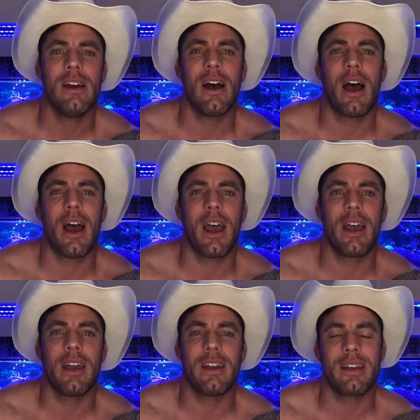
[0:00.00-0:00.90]

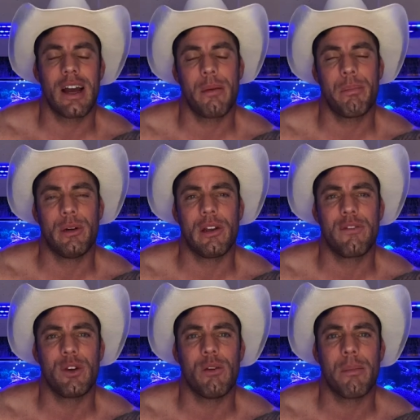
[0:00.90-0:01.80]
I kind of put a
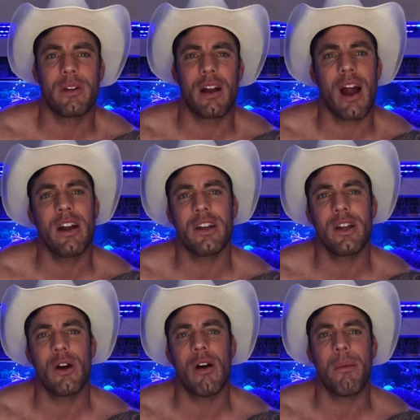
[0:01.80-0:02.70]
few up there. I already
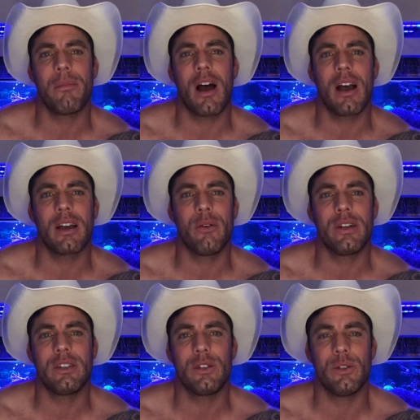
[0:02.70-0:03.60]
know I'm not
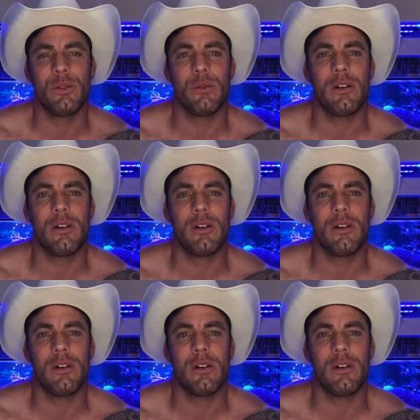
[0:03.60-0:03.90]
going to